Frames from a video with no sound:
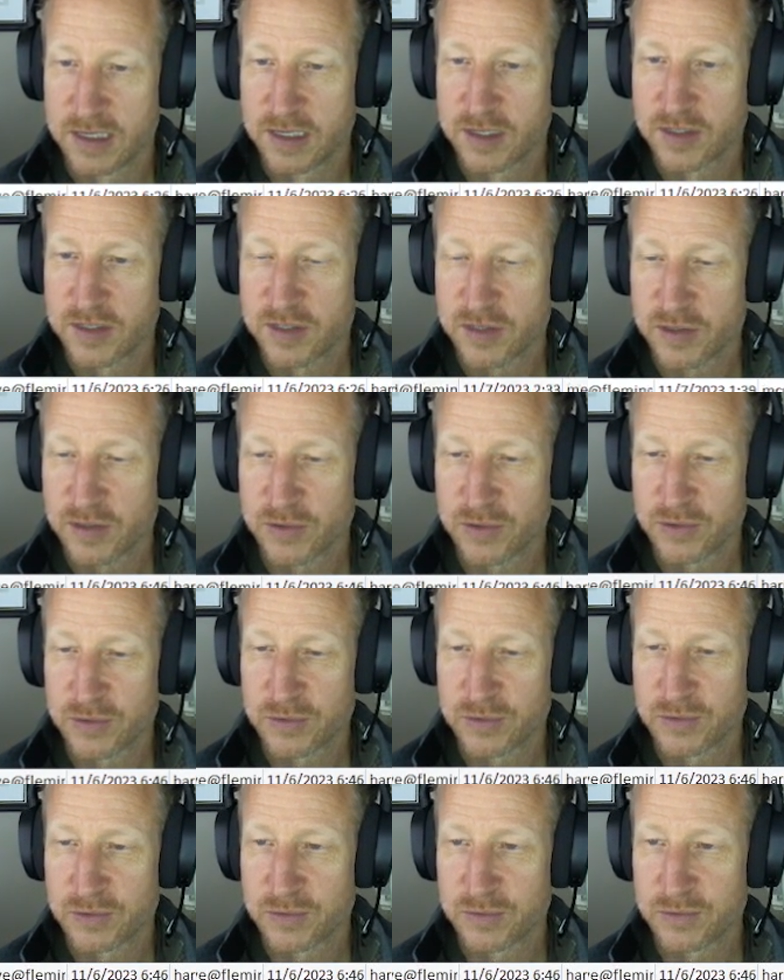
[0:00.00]
So
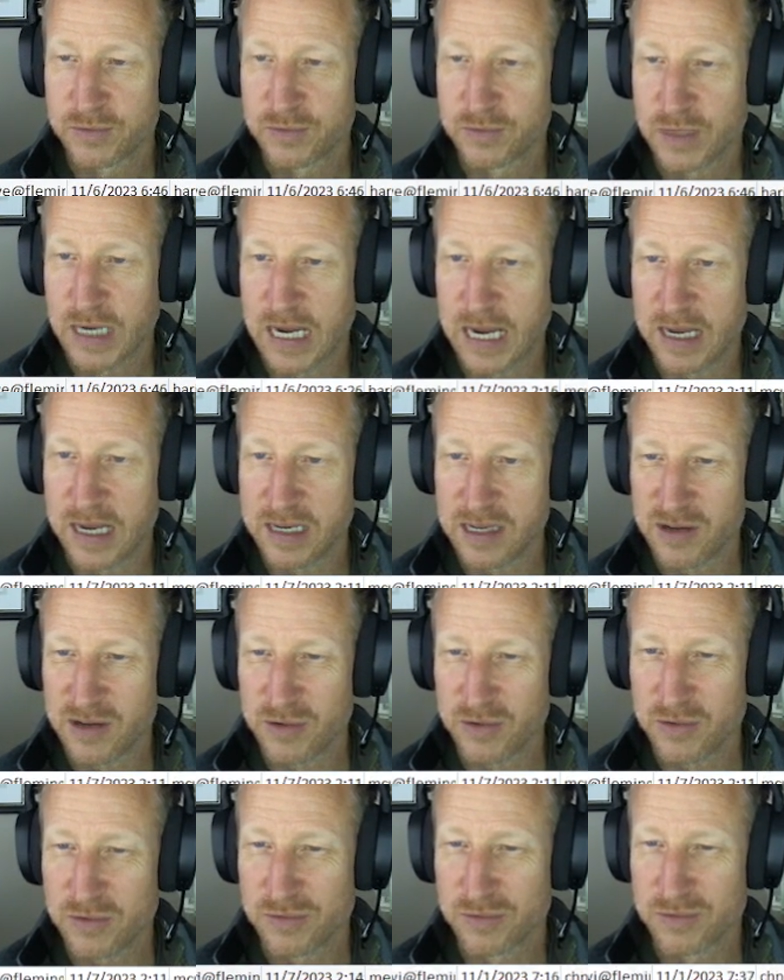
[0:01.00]
how do
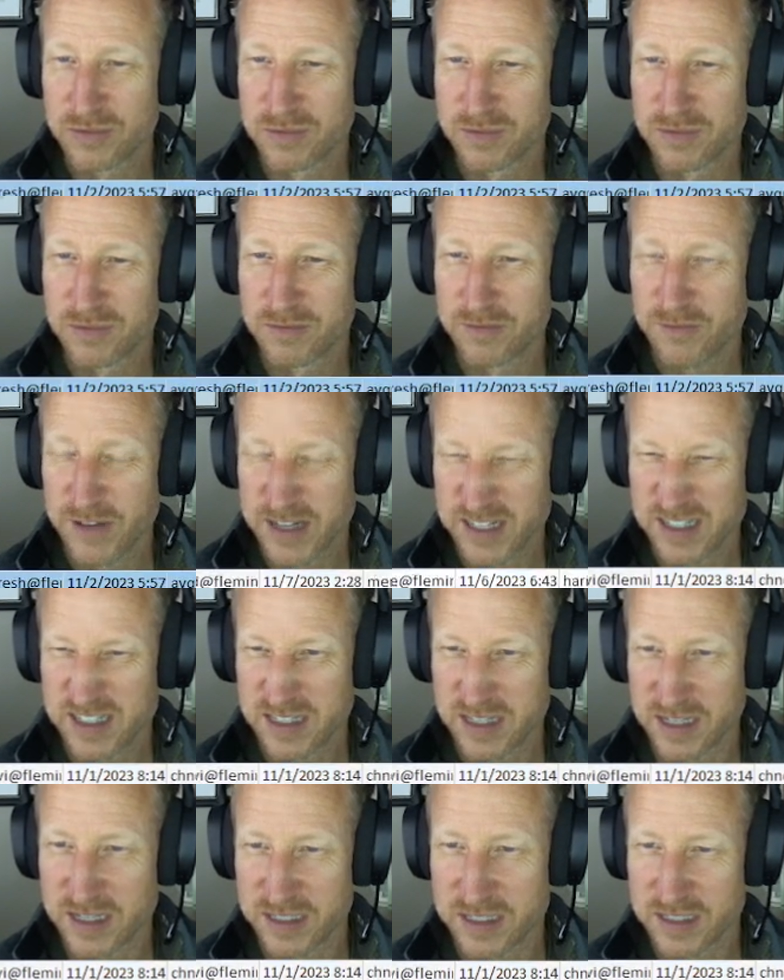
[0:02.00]
you fix
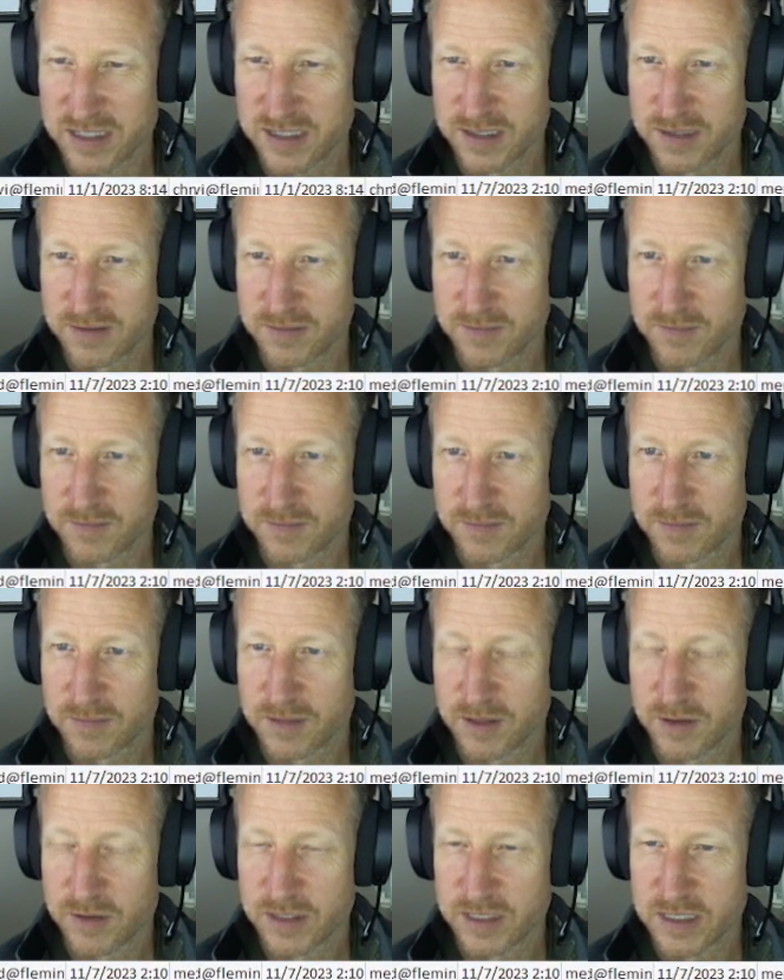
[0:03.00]
this
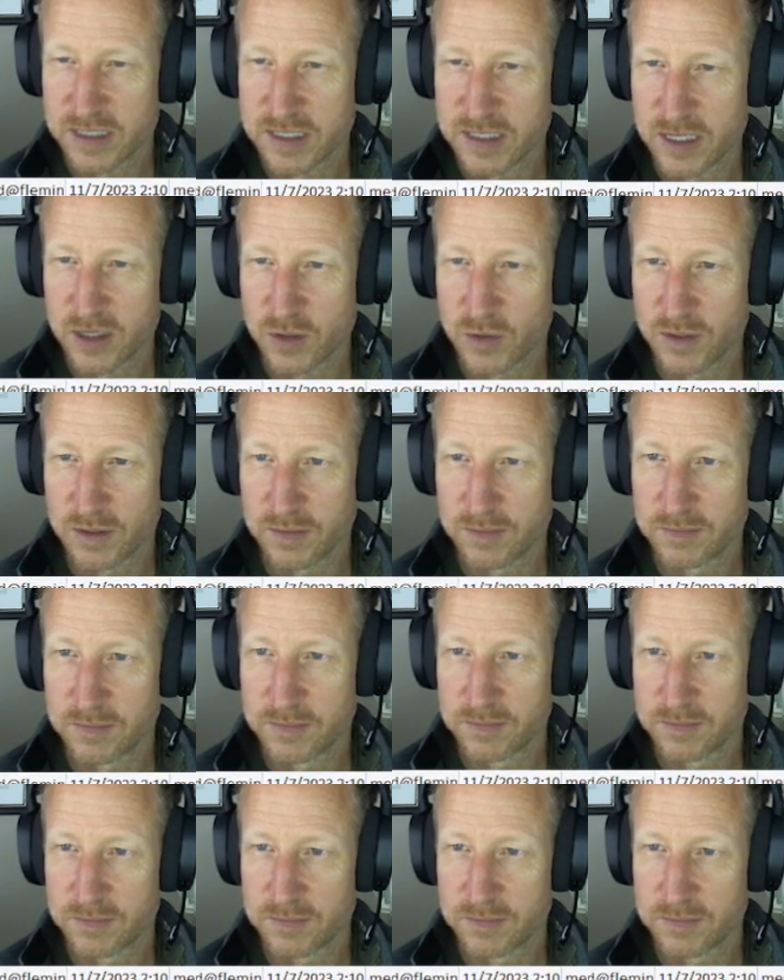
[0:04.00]
using SQL?